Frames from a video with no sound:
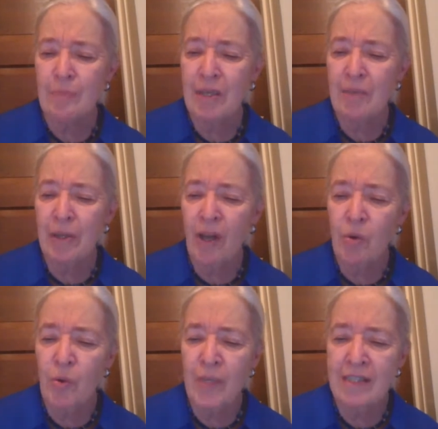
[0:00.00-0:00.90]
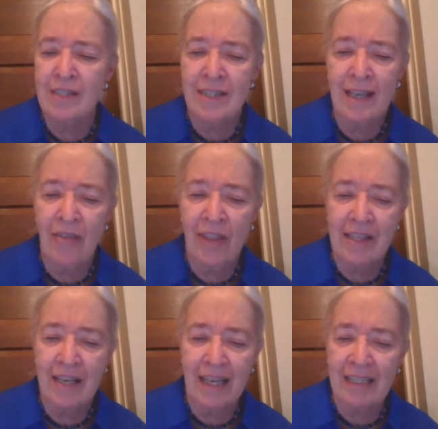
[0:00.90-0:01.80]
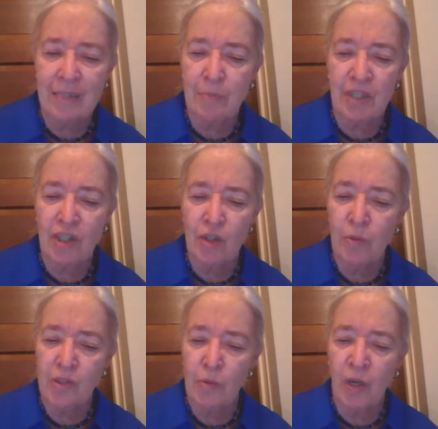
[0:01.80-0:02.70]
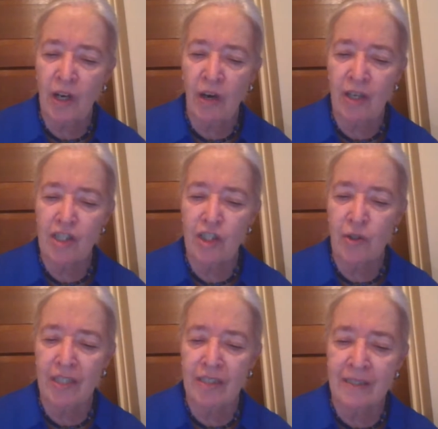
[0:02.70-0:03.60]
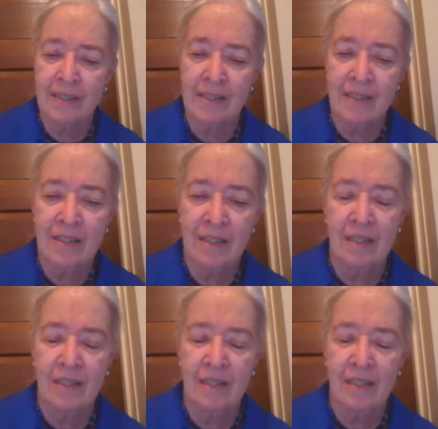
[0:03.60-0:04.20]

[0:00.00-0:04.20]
People always said that expedition was what caused your illness.